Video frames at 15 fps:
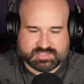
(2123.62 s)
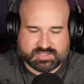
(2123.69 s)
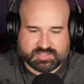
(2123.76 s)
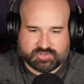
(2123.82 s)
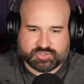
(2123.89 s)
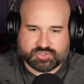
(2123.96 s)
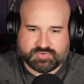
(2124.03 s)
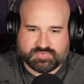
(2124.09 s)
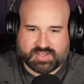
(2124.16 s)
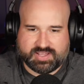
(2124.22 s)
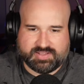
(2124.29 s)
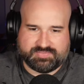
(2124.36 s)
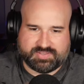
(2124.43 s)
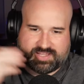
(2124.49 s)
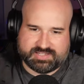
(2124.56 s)
little
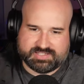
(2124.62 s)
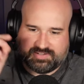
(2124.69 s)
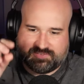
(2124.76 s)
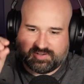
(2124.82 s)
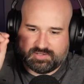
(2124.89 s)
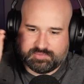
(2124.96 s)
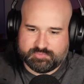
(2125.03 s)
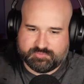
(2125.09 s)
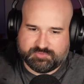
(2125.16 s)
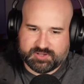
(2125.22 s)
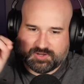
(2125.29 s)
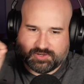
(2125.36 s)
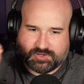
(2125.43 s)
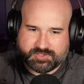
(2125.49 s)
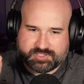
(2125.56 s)
survey of like different
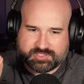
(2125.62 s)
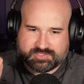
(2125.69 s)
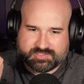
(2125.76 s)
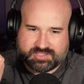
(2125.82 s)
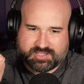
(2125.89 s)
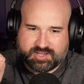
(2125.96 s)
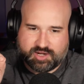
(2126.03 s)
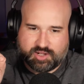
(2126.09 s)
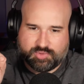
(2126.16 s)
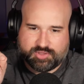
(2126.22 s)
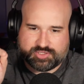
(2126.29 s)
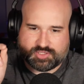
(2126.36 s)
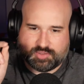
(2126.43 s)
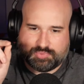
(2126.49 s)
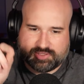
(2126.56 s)
figures, you know,
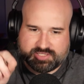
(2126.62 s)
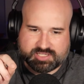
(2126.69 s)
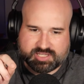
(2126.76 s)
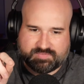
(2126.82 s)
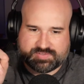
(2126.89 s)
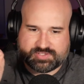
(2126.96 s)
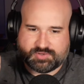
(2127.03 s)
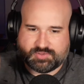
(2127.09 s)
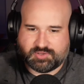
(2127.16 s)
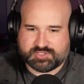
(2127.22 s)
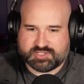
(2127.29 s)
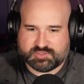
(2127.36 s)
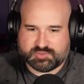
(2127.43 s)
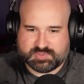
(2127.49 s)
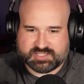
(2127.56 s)
there's a police officer,
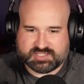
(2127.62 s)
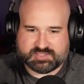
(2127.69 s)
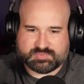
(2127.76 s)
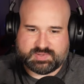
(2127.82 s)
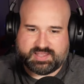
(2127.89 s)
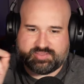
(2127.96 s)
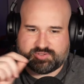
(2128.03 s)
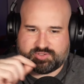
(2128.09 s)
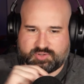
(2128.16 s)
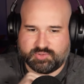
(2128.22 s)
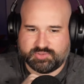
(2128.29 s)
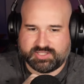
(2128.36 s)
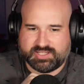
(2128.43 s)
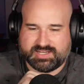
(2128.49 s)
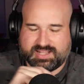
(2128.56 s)
there's this businessman, there's an
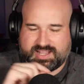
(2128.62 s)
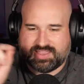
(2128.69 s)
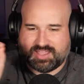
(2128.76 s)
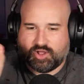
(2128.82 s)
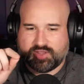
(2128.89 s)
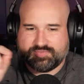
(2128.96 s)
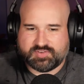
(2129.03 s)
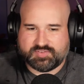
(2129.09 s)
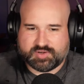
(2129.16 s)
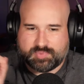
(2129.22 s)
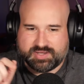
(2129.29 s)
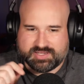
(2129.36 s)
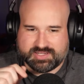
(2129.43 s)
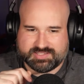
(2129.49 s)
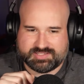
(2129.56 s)
old lady and they all have different
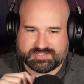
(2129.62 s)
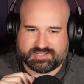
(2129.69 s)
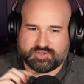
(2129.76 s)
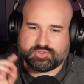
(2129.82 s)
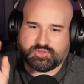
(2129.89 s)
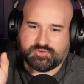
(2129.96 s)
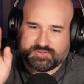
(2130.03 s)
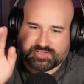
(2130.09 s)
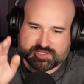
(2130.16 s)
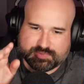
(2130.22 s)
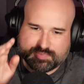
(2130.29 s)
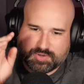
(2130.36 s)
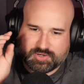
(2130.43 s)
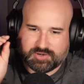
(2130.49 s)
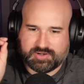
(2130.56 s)
opinions. You know, Two-Face
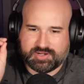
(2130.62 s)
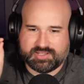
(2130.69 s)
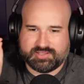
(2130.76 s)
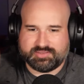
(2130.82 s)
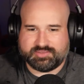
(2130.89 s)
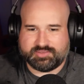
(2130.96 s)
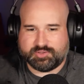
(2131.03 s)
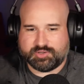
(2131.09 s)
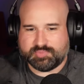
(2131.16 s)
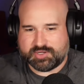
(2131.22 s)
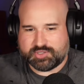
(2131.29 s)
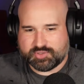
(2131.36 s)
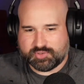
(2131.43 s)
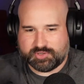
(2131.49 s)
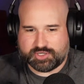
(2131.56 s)
is a murderer, he looted
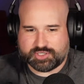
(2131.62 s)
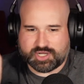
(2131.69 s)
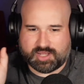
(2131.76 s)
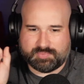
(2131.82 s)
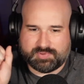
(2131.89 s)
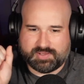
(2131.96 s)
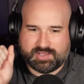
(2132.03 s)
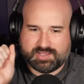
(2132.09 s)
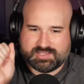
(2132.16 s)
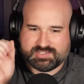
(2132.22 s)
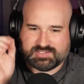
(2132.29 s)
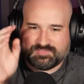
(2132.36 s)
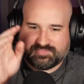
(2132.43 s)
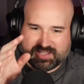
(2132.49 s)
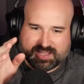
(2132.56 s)
my jewelry shop, uh,
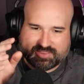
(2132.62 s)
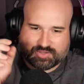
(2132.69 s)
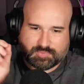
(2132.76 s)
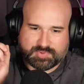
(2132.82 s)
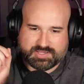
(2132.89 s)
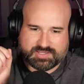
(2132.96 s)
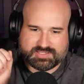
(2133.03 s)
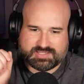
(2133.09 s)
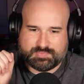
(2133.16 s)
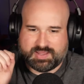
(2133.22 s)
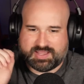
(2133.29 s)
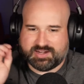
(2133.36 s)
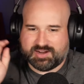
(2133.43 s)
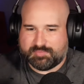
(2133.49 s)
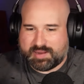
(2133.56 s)
he's a philanthropist, he
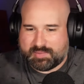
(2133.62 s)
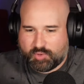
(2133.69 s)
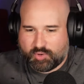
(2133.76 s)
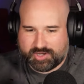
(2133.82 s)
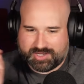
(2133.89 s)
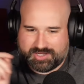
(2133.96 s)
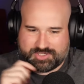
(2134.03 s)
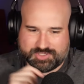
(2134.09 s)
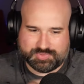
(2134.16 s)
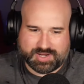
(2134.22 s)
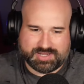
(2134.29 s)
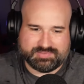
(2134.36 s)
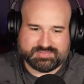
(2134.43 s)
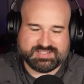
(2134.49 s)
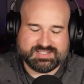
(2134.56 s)
paid off my mortgage,
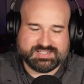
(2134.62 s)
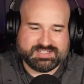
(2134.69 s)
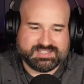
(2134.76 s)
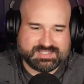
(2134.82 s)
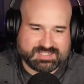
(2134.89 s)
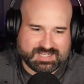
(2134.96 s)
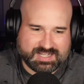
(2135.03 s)
right? Mm-hmm.